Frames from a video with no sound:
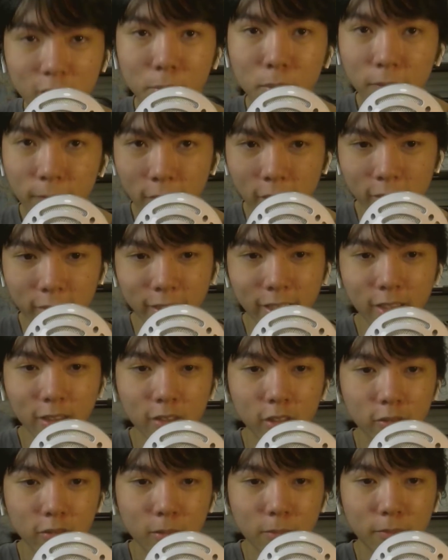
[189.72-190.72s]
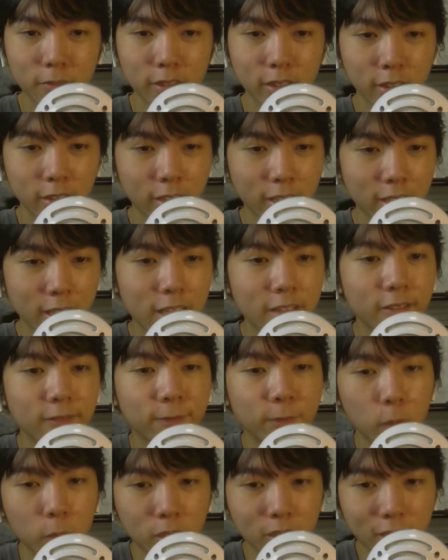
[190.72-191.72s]
To be fair, getting all the Crimson Gate
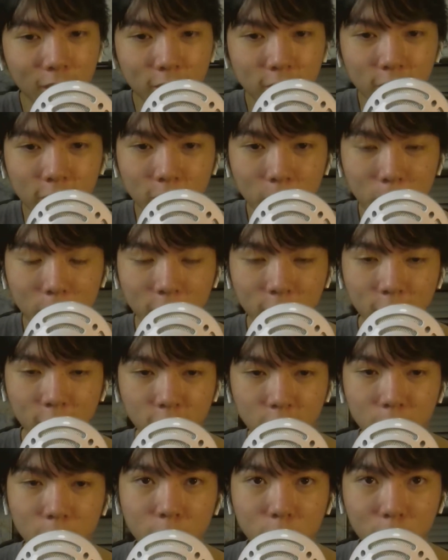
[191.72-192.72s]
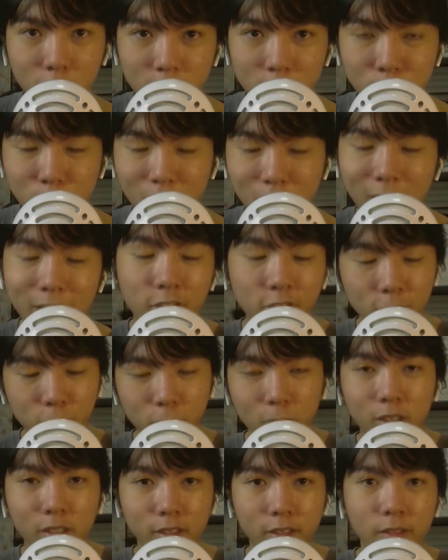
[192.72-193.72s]
isn't fully necessary because of the Crimson Wish, but I just
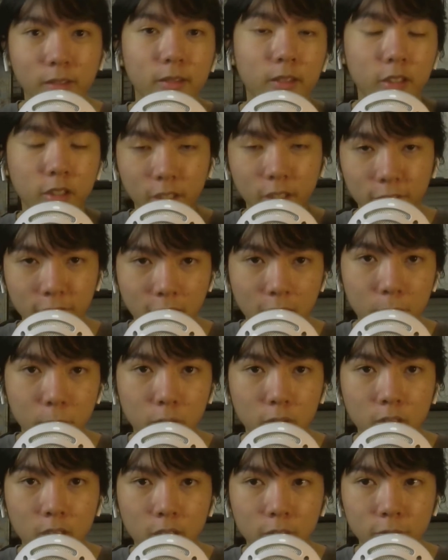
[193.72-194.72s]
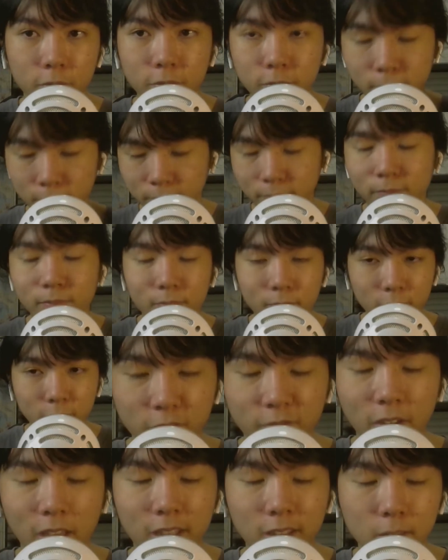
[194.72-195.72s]
wanted a good example of the
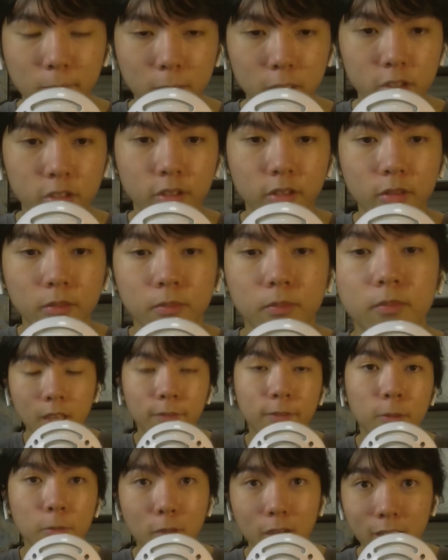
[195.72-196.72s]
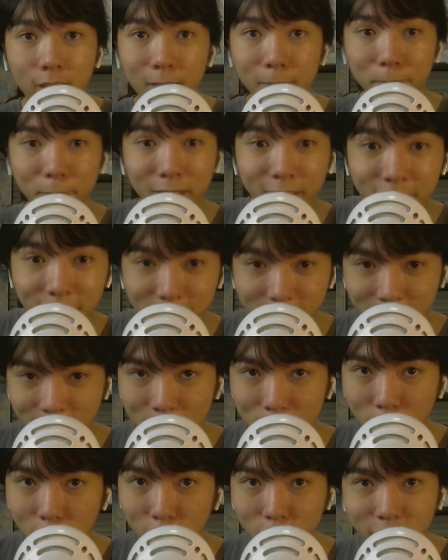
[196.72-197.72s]
fan submission. If you want a bigger
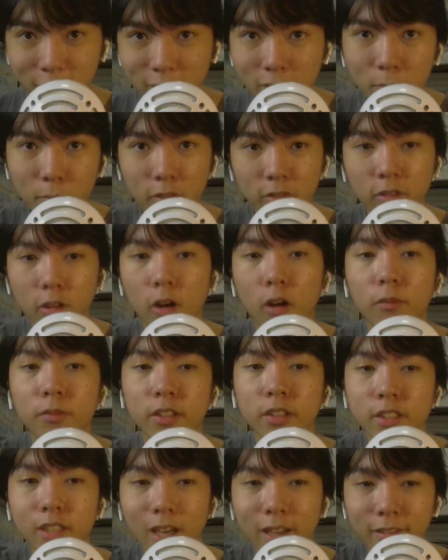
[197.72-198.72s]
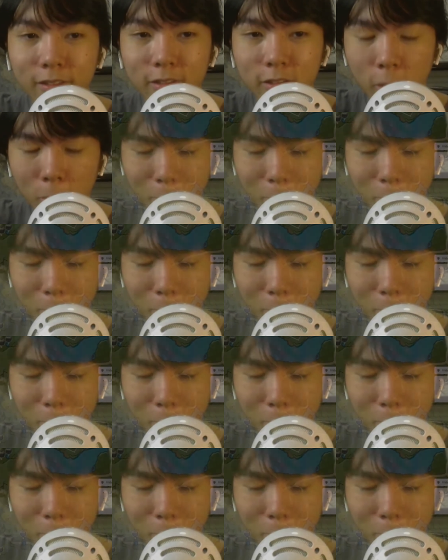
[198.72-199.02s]
example, take almost all of the chests.